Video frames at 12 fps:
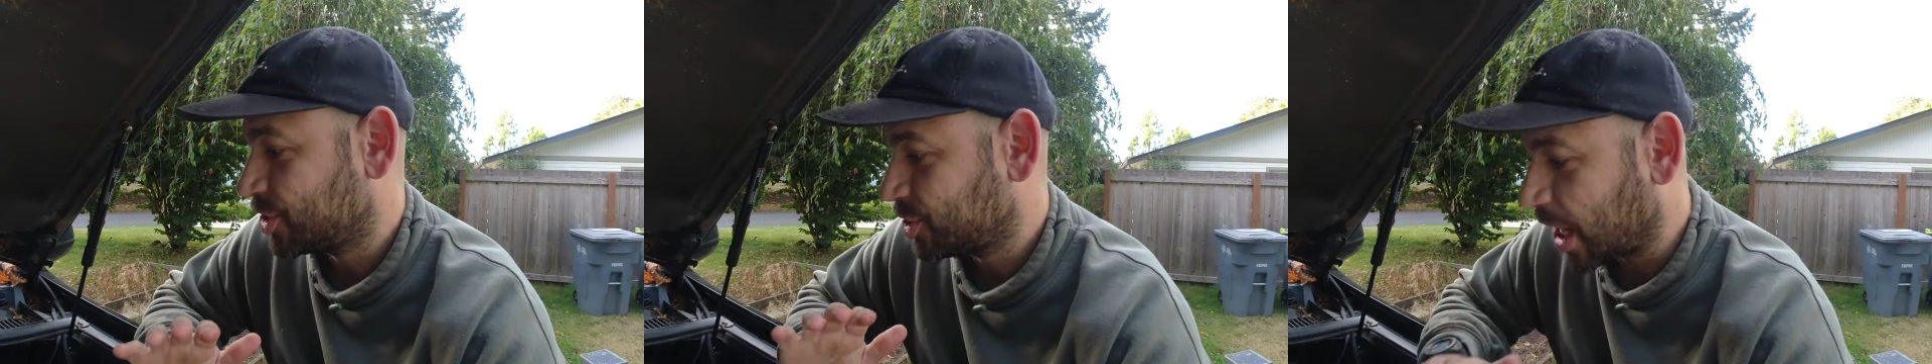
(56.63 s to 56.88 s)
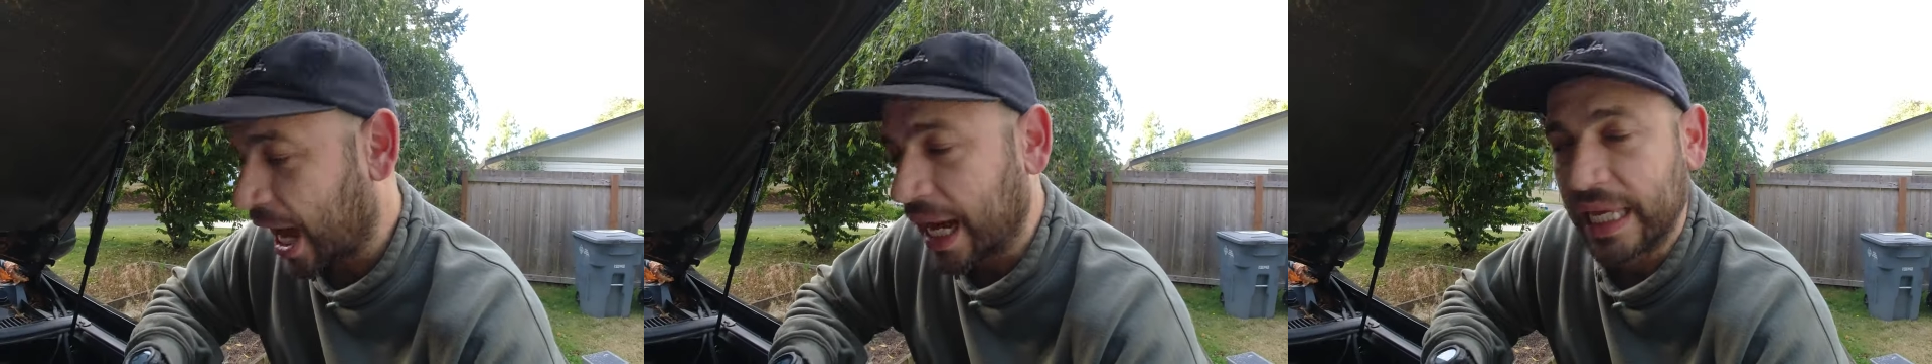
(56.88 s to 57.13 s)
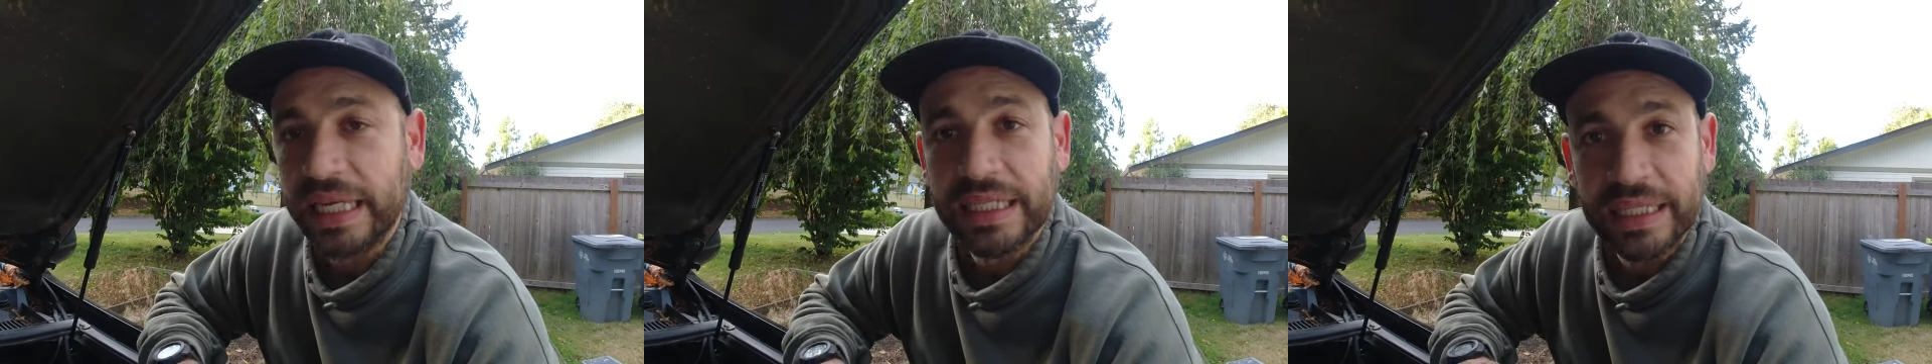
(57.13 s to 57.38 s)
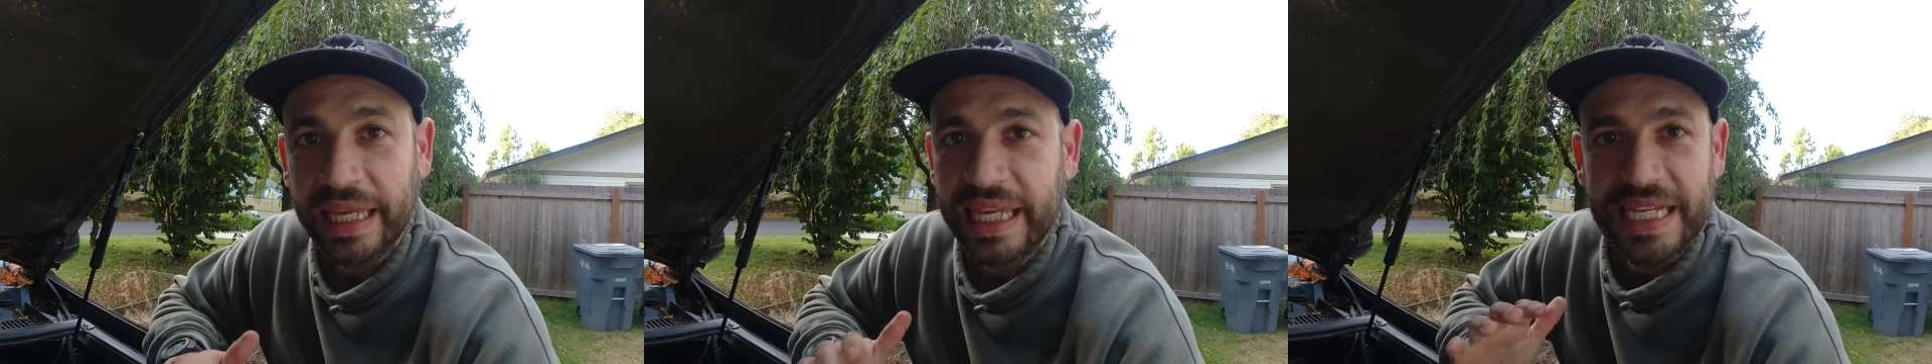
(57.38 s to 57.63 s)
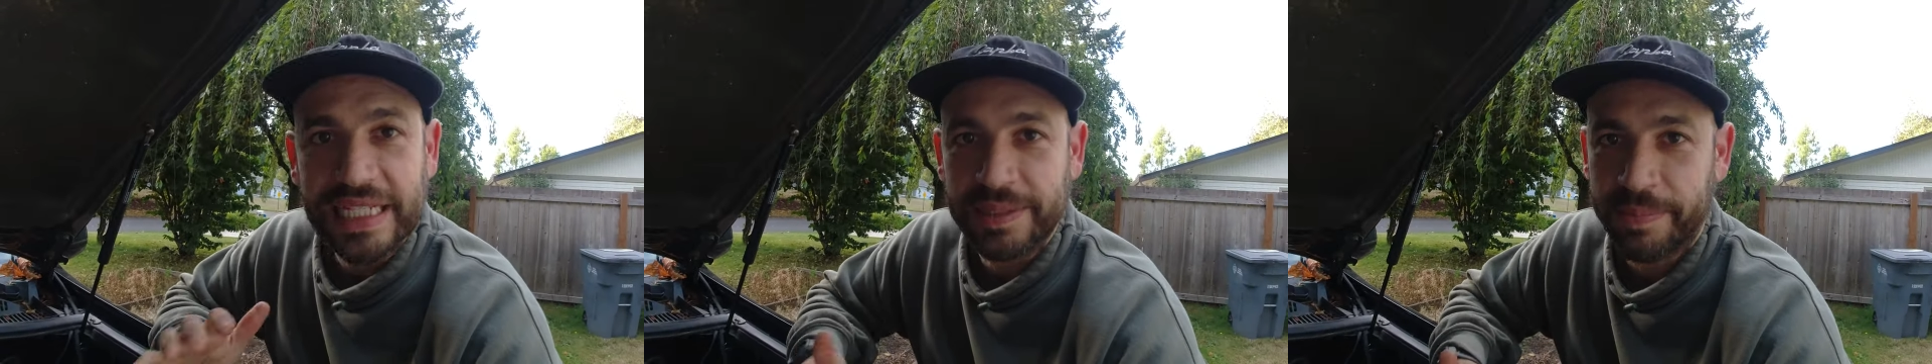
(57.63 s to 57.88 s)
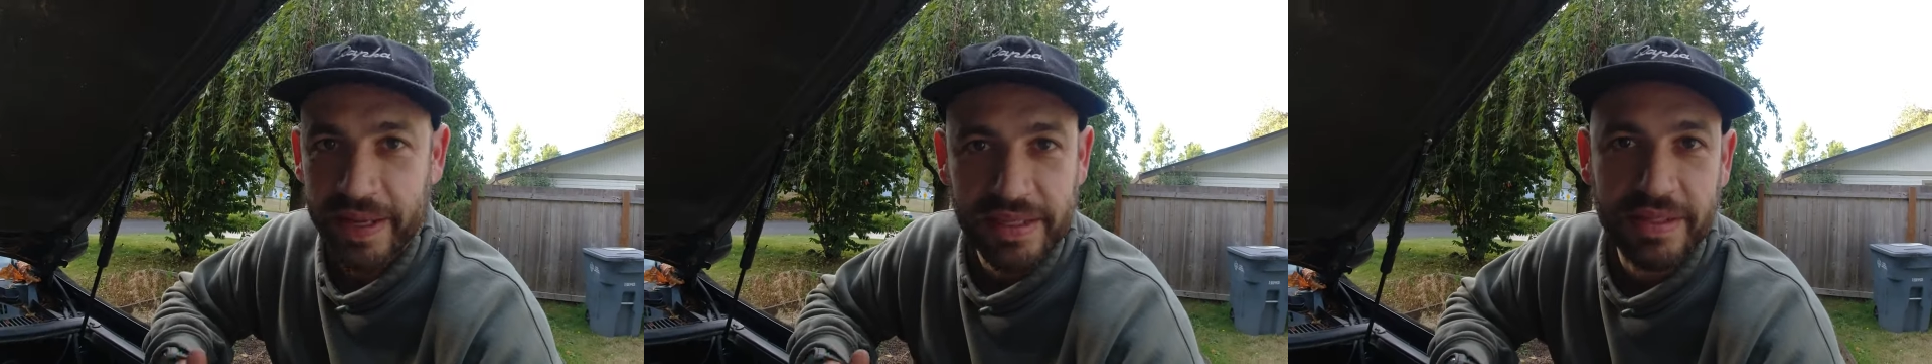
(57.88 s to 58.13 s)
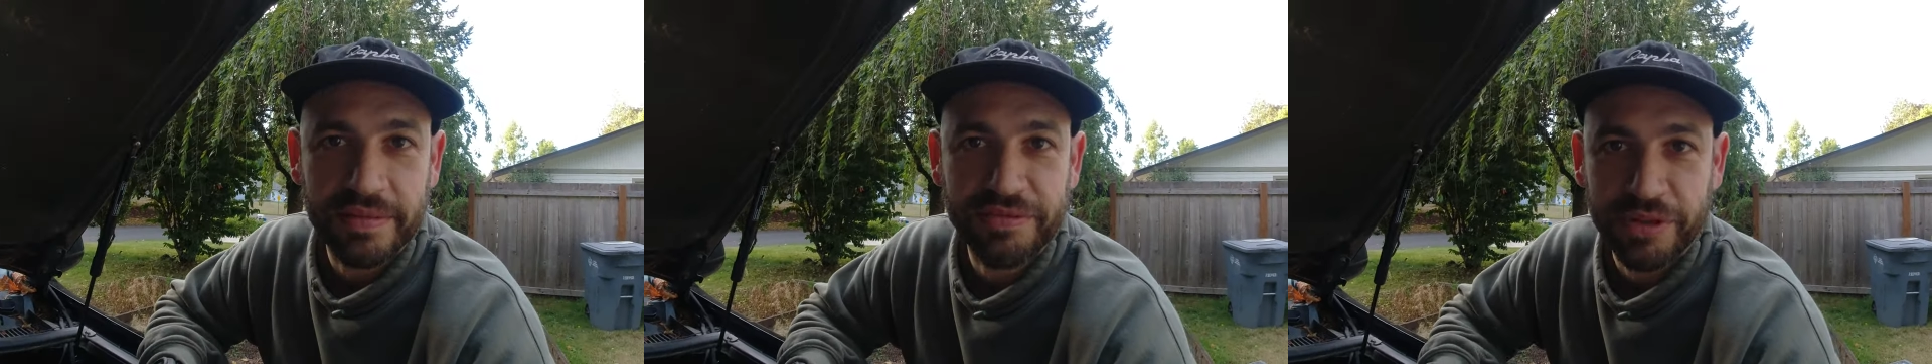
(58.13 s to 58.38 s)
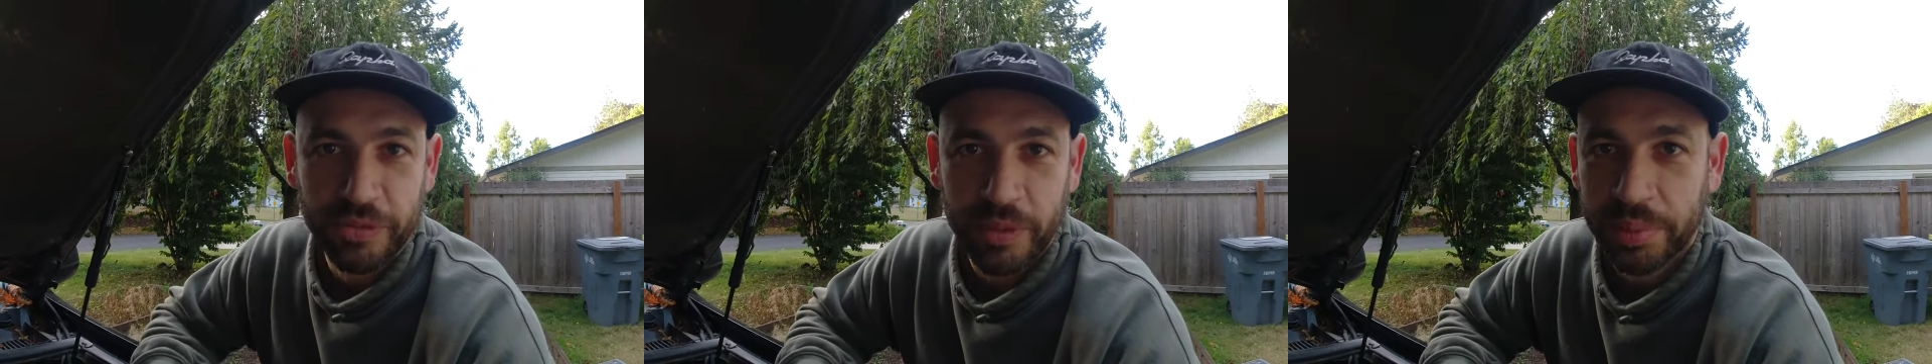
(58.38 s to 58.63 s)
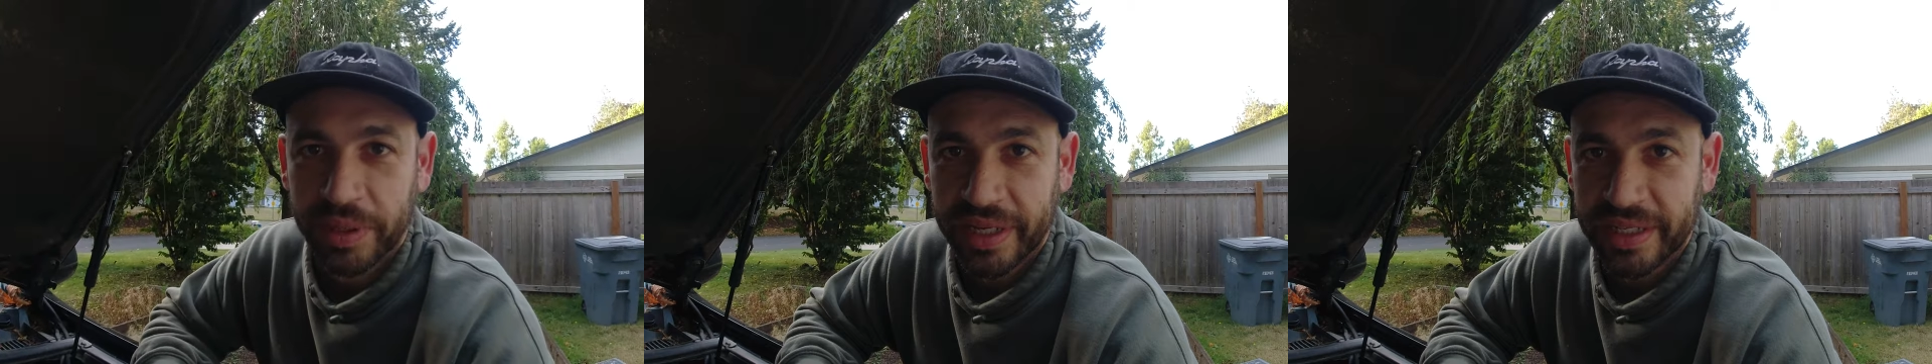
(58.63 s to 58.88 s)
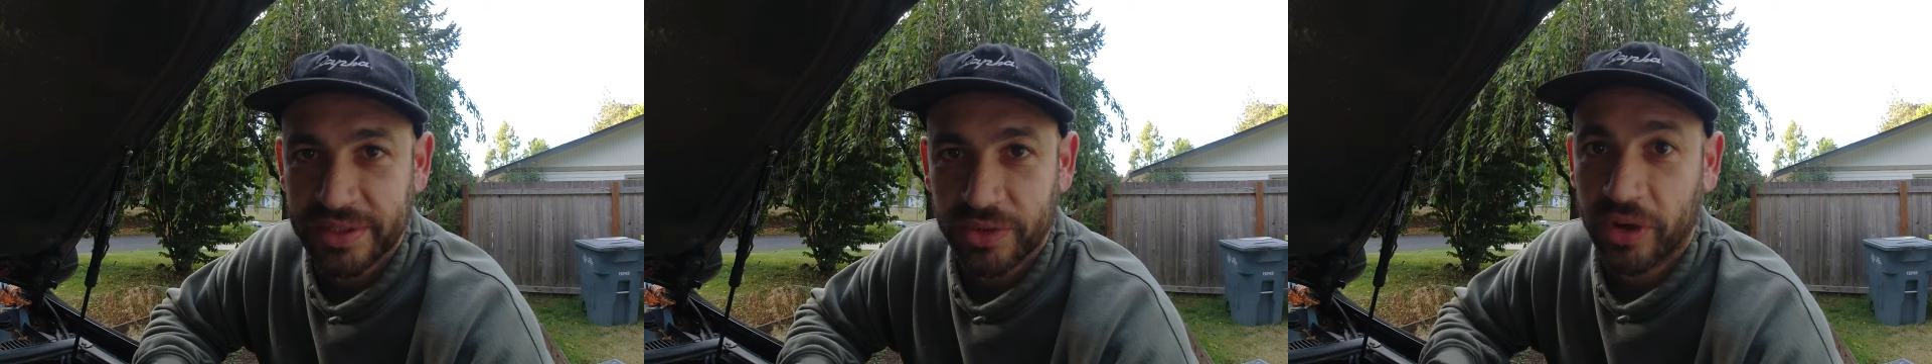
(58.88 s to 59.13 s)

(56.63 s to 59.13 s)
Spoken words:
shockingly expensive to replace,